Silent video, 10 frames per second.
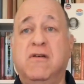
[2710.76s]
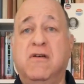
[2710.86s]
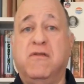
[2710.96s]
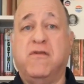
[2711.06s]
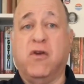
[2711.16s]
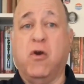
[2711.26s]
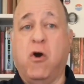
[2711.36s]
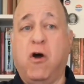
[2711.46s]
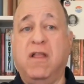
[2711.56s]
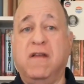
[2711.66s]
for
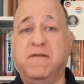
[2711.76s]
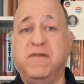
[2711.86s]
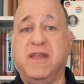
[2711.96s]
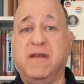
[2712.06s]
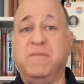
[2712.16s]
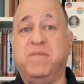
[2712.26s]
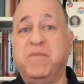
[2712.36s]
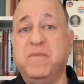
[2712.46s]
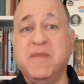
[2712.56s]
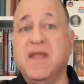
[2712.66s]
all of the
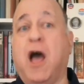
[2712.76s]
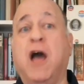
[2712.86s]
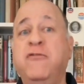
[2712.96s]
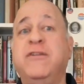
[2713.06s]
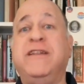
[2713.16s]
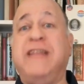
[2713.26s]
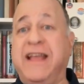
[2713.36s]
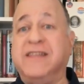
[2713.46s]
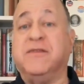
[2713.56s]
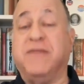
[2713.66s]
100
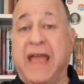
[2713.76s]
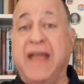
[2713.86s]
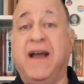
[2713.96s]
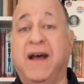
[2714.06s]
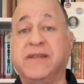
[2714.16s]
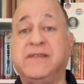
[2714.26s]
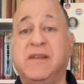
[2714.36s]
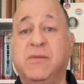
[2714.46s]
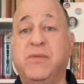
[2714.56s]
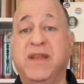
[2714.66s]
days of chaos
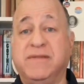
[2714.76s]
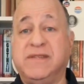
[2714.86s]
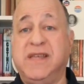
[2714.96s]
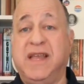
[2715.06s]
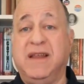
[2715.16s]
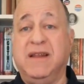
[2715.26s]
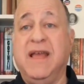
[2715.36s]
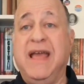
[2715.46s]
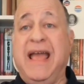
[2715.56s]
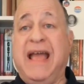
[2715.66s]
that we have seen,
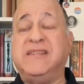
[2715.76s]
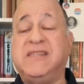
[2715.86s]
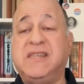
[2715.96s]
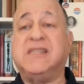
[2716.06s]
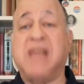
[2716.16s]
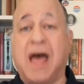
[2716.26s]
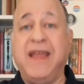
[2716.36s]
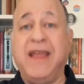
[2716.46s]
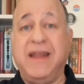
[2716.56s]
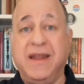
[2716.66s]
has
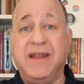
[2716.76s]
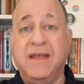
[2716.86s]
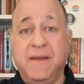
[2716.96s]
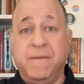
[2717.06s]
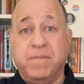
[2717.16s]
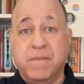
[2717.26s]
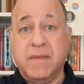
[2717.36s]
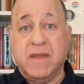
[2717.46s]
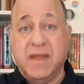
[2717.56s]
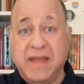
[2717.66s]
decided
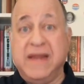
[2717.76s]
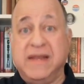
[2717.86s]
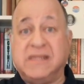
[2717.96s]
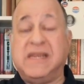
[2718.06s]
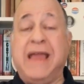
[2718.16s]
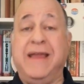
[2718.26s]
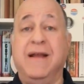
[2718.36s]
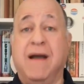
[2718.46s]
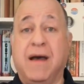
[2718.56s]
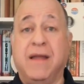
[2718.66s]
it is
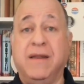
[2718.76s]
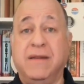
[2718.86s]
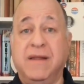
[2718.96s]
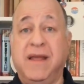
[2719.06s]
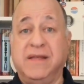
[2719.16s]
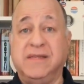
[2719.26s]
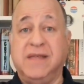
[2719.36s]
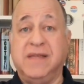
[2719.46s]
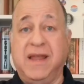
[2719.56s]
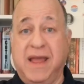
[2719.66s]
taking on as
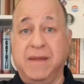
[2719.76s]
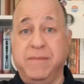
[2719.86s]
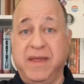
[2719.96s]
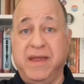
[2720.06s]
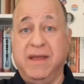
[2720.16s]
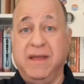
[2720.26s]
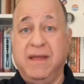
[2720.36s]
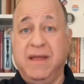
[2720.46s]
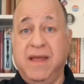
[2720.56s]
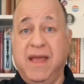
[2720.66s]
an enemy.
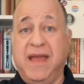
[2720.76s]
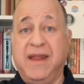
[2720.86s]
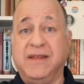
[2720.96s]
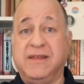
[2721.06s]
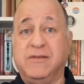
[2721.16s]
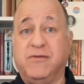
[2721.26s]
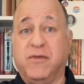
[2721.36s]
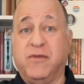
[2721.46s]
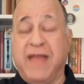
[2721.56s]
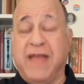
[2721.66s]
And it is
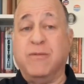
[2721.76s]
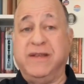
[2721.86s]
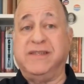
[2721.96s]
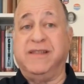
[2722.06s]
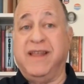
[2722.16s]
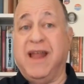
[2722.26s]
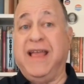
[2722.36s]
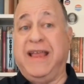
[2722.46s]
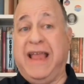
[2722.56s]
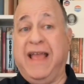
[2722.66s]
for that reason that
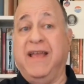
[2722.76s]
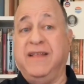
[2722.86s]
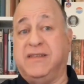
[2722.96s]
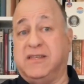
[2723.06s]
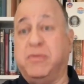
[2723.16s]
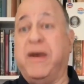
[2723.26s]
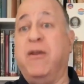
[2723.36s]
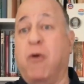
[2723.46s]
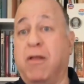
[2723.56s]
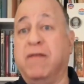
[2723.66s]
I can't,
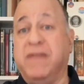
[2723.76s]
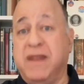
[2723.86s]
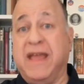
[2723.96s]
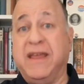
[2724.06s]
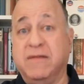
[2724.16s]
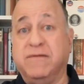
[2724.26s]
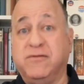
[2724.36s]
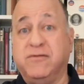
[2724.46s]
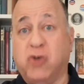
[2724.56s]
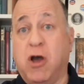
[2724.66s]
despite all of the negative
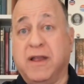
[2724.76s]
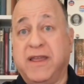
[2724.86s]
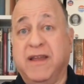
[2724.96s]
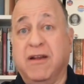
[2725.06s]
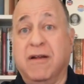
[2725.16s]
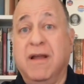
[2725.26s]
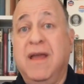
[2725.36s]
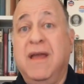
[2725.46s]
talk here,